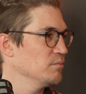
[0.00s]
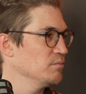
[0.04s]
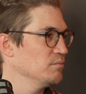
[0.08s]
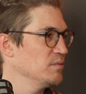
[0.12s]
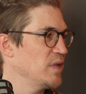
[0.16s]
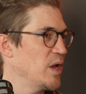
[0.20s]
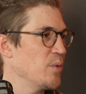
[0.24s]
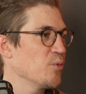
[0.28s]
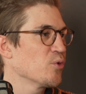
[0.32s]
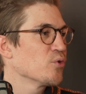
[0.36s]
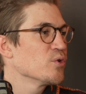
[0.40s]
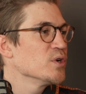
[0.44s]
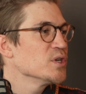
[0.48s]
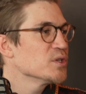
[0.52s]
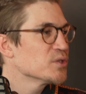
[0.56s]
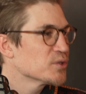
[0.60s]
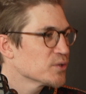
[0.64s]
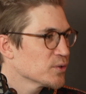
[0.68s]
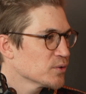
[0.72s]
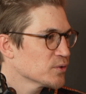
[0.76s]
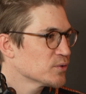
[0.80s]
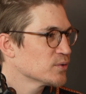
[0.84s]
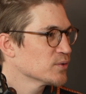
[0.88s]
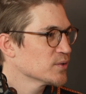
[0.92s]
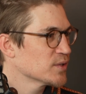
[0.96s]
memories,
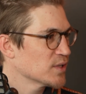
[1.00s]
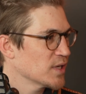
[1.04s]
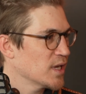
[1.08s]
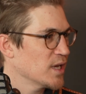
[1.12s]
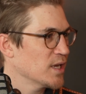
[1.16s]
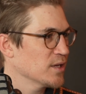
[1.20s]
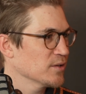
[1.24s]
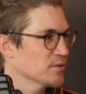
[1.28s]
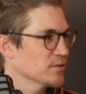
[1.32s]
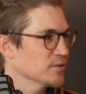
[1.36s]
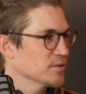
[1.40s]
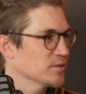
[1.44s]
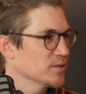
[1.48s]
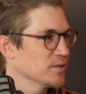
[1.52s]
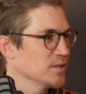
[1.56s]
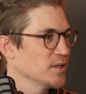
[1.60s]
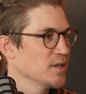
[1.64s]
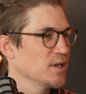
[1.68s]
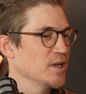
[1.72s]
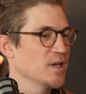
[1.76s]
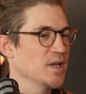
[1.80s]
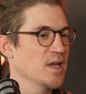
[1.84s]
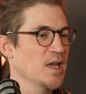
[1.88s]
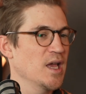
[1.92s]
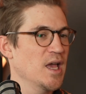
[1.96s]
so to say,
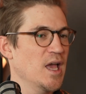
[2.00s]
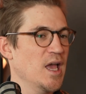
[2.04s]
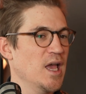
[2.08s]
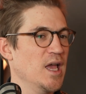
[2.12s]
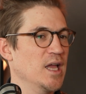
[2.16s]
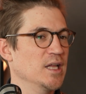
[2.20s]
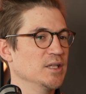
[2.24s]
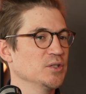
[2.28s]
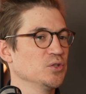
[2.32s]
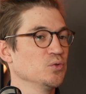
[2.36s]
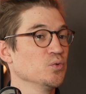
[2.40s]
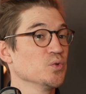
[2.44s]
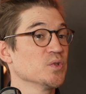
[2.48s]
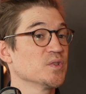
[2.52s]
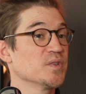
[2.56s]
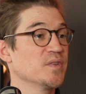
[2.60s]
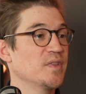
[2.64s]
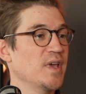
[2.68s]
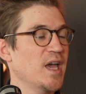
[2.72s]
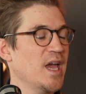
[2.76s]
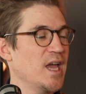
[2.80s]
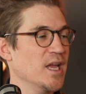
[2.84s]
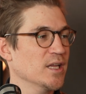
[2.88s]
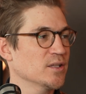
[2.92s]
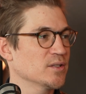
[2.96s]
and use
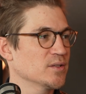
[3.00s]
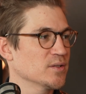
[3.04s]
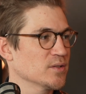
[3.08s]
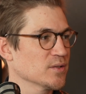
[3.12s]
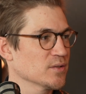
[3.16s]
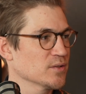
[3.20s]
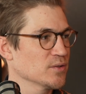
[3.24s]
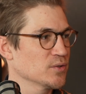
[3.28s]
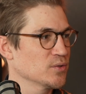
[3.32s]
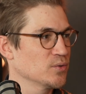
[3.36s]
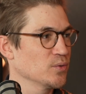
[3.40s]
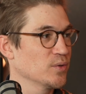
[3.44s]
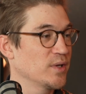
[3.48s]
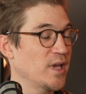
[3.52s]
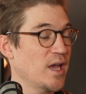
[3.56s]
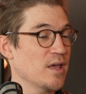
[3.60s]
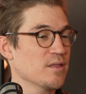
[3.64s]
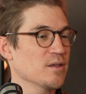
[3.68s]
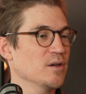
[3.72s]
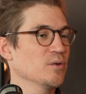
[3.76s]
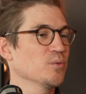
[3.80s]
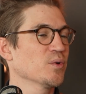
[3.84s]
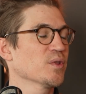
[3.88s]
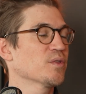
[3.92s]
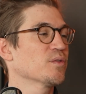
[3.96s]
that
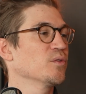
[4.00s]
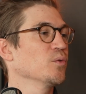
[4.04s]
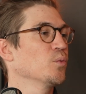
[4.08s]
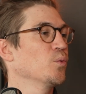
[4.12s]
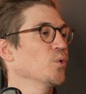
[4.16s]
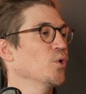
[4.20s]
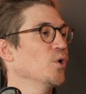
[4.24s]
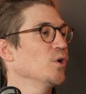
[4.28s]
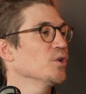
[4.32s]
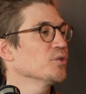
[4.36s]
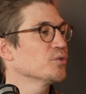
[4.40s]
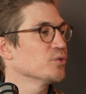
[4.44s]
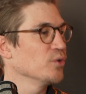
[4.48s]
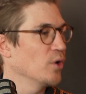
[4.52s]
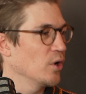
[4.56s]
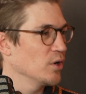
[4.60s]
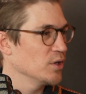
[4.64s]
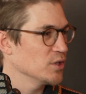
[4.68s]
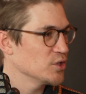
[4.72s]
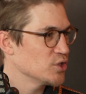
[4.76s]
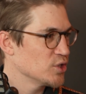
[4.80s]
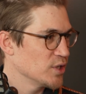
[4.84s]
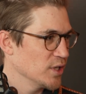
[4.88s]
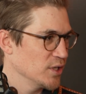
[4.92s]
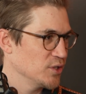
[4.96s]
together with the world
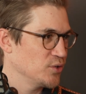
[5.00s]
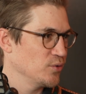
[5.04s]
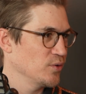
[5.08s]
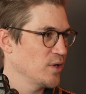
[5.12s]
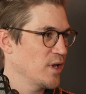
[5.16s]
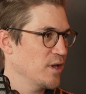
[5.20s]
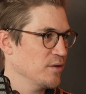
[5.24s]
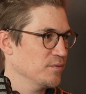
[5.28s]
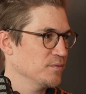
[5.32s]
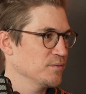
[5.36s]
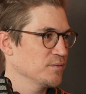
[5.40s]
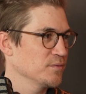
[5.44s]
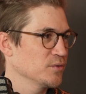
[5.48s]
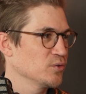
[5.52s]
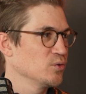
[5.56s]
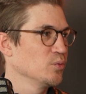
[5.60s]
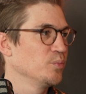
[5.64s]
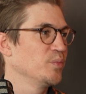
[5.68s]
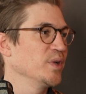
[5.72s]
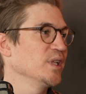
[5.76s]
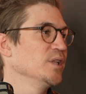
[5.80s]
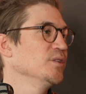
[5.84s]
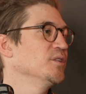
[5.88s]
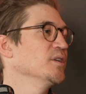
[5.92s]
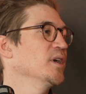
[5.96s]
knowledge that you have to
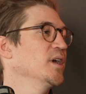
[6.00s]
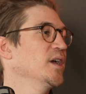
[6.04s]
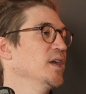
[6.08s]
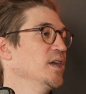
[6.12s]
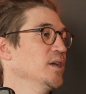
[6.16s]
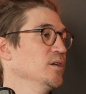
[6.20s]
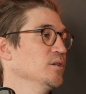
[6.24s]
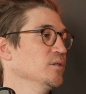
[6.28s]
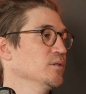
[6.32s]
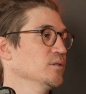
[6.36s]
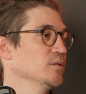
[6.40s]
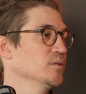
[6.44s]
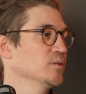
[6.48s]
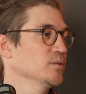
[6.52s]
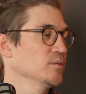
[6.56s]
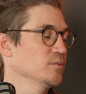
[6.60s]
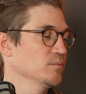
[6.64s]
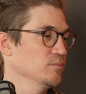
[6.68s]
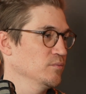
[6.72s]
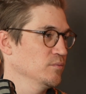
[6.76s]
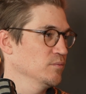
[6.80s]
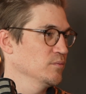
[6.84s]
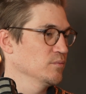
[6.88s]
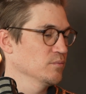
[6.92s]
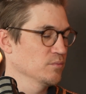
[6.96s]
build a
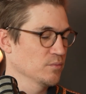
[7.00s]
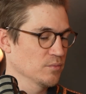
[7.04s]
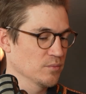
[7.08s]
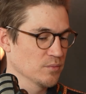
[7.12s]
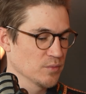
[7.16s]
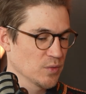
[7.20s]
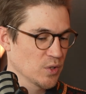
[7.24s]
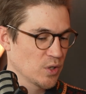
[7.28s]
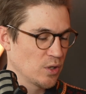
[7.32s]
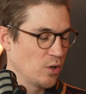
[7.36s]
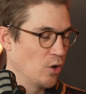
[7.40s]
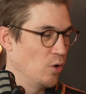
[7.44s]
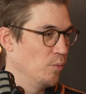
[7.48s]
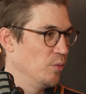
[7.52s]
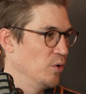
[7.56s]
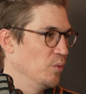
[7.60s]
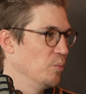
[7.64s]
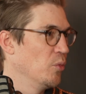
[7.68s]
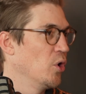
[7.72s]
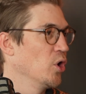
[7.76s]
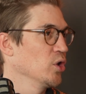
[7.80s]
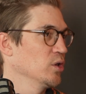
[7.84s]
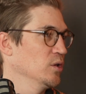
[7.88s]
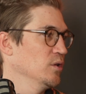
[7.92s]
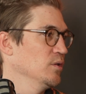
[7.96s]
global
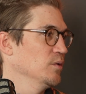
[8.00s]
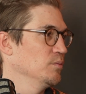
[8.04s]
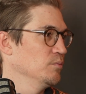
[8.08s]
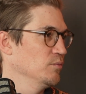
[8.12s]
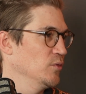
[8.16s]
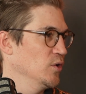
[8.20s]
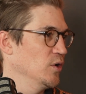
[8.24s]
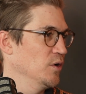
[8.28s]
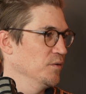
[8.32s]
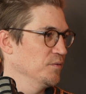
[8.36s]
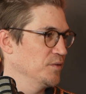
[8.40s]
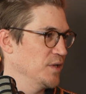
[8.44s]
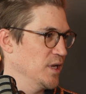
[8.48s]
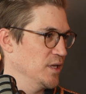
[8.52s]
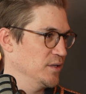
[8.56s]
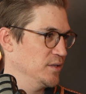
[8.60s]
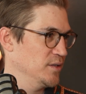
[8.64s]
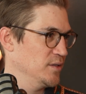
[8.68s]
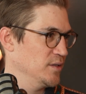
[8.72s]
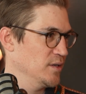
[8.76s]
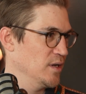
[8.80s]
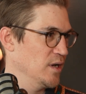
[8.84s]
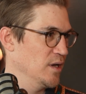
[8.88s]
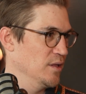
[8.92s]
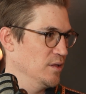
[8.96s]
model of
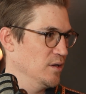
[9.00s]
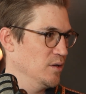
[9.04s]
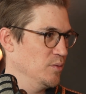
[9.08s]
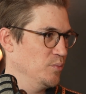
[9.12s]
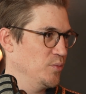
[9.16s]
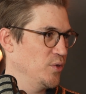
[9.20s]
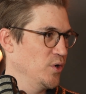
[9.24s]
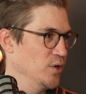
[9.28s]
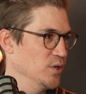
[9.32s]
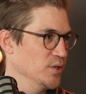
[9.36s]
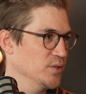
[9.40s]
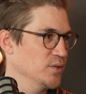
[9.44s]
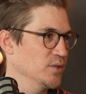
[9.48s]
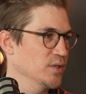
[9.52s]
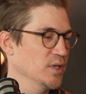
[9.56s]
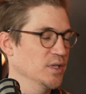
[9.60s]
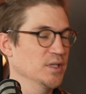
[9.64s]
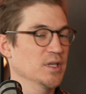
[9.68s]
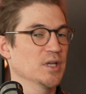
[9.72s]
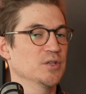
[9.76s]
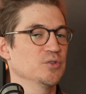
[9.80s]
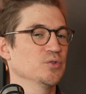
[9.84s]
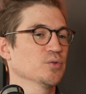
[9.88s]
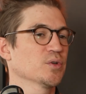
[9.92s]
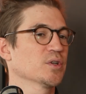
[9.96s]
that other person.
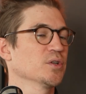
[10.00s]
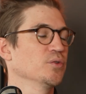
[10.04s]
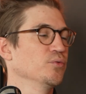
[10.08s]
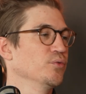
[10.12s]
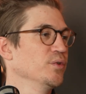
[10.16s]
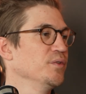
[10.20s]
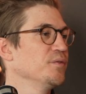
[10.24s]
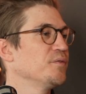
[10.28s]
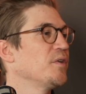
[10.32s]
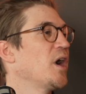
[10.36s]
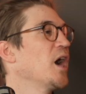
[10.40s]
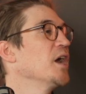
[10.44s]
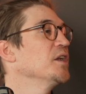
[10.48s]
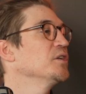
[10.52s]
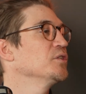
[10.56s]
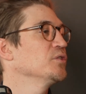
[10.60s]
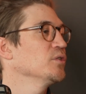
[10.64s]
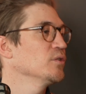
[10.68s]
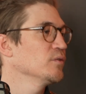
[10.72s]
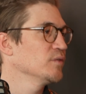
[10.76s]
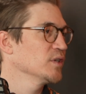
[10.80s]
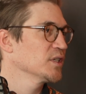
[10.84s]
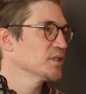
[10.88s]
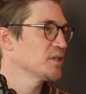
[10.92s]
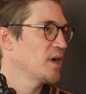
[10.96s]
And then you can refine
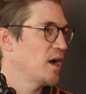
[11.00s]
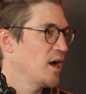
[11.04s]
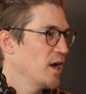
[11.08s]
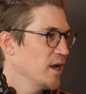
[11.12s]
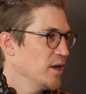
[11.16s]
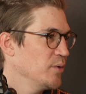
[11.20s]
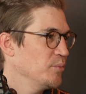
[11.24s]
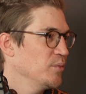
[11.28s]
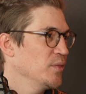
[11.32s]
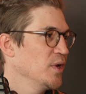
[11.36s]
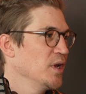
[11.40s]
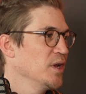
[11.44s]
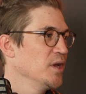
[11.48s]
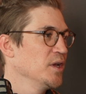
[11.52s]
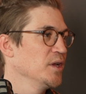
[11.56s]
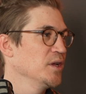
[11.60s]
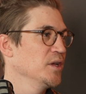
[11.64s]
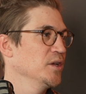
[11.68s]
it over time.